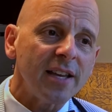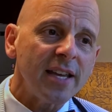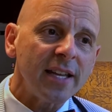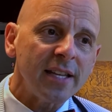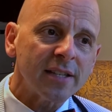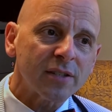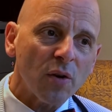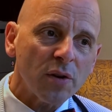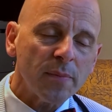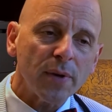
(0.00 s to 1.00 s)
It is
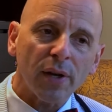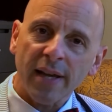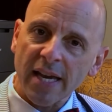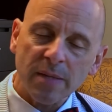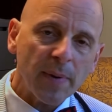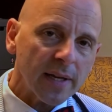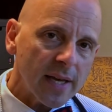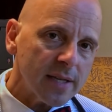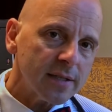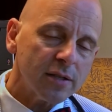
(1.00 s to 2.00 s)
going to be a
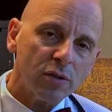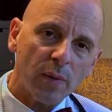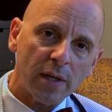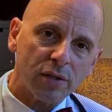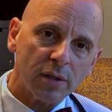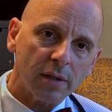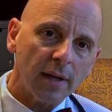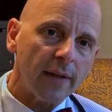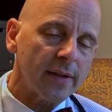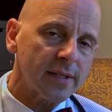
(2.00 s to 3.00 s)
case-by-case situation,
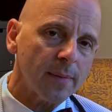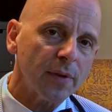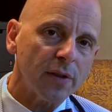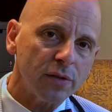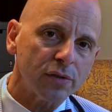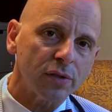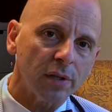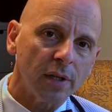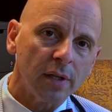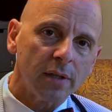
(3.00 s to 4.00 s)
and it's something that you
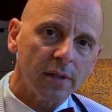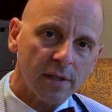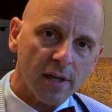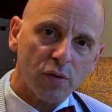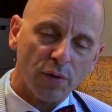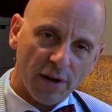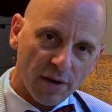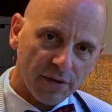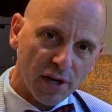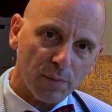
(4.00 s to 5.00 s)
should discuss with your
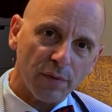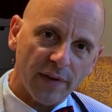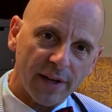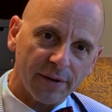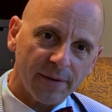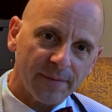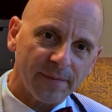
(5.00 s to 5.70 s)
healthcare provider.